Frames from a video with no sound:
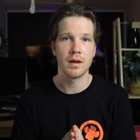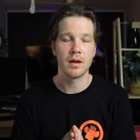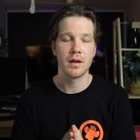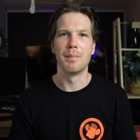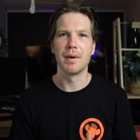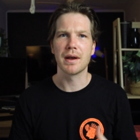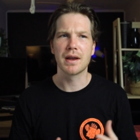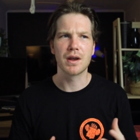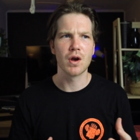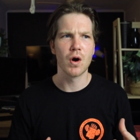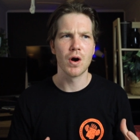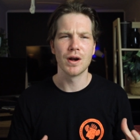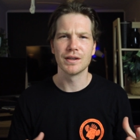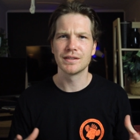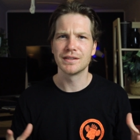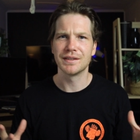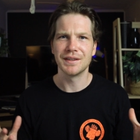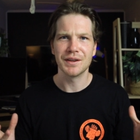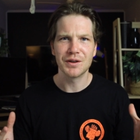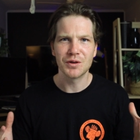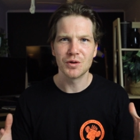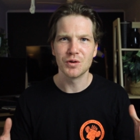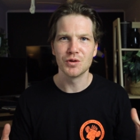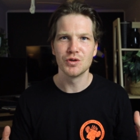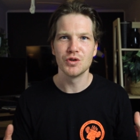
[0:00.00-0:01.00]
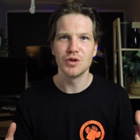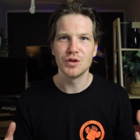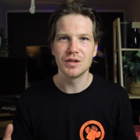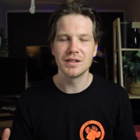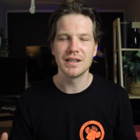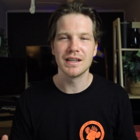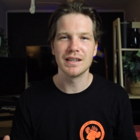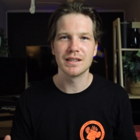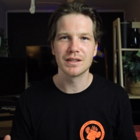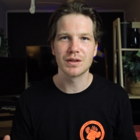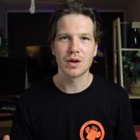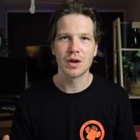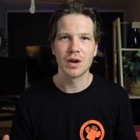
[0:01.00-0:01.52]
But guys, the good news
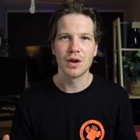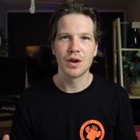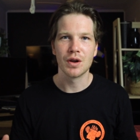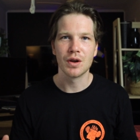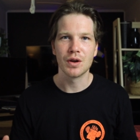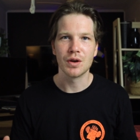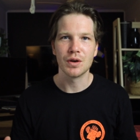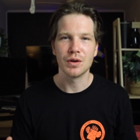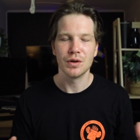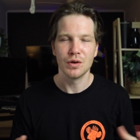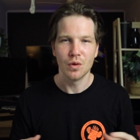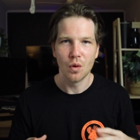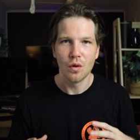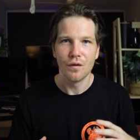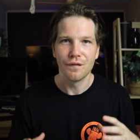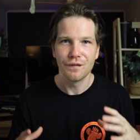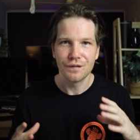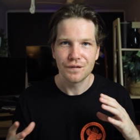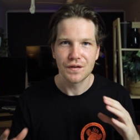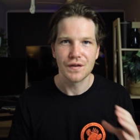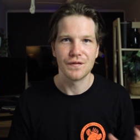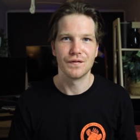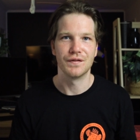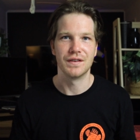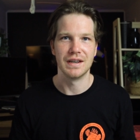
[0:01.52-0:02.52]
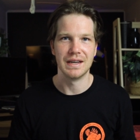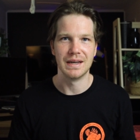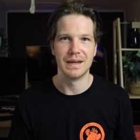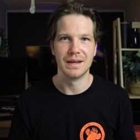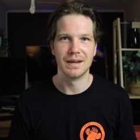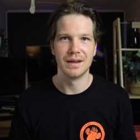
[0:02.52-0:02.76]
is you're 50.